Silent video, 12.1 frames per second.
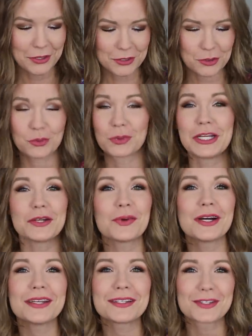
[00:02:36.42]
this green
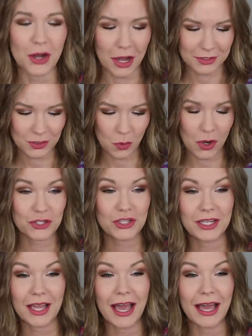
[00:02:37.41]
one is not
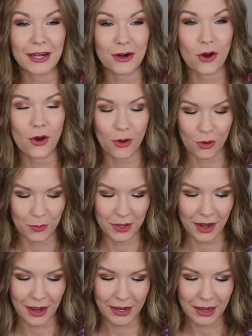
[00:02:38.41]
swatching at all,
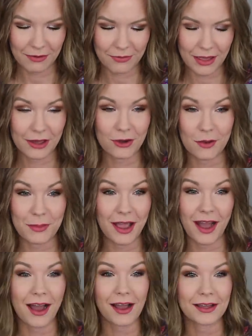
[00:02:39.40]
but I have that on
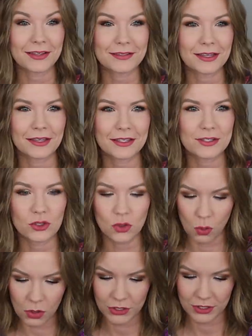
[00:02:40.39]
my eyes and it's
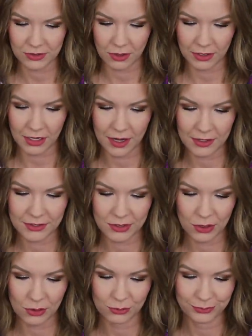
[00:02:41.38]
gorgeous on the eyes.
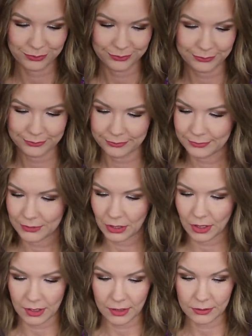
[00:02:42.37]
So
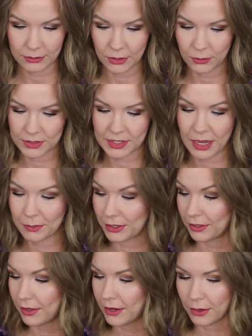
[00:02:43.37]
I don't know what's
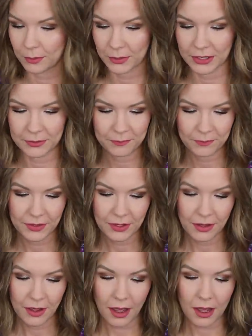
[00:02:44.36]
happening there, but
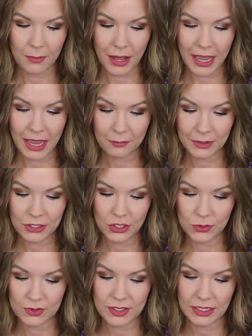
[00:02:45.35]
um, I have been
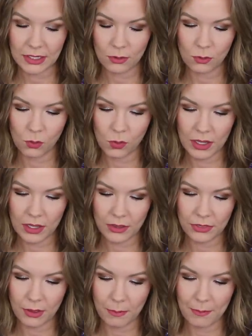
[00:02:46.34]
using it
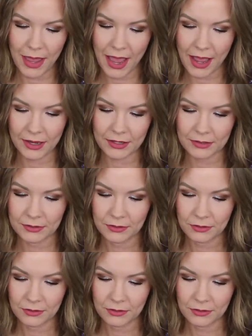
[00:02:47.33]
with MAC